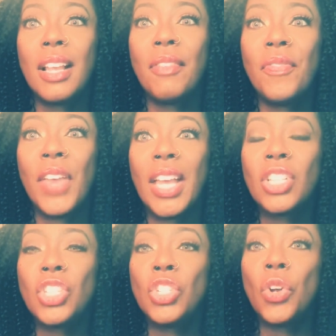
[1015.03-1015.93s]

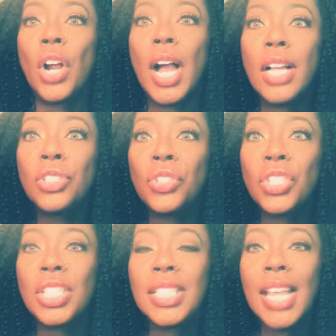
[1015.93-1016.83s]
affects your
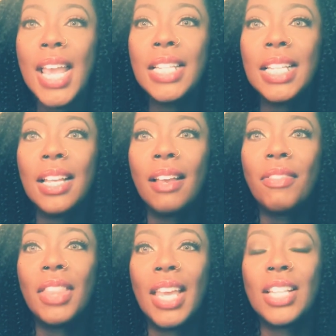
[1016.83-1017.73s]
understanding of
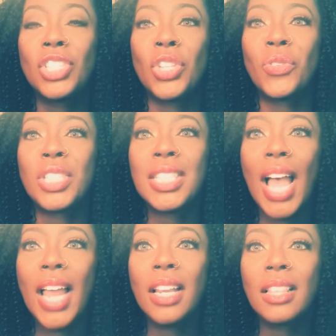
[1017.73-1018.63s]
things. So
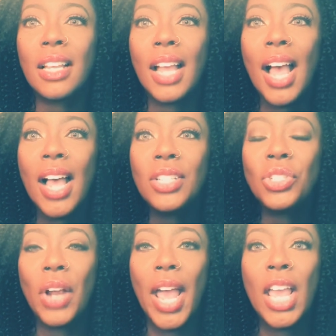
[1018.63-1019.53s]
signing the
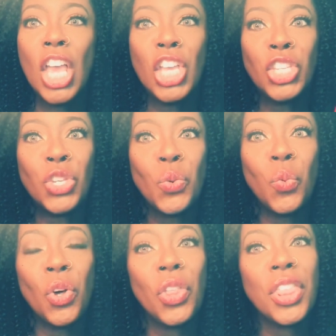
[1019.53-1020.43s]
contract, you
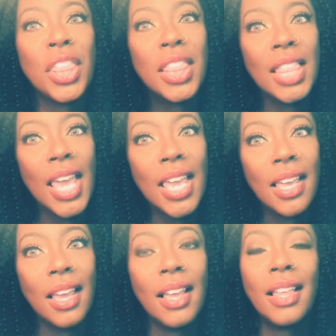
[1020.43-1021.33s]
will
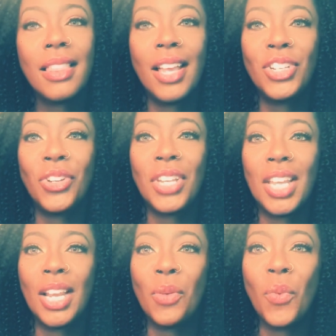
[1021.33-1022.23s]
think that you're
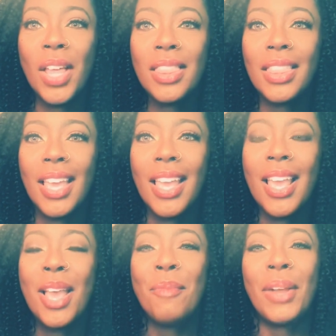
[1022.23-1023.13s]
getting one
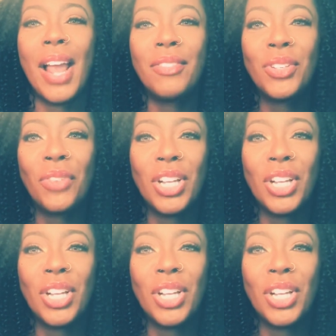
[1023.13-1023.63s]
thing, but after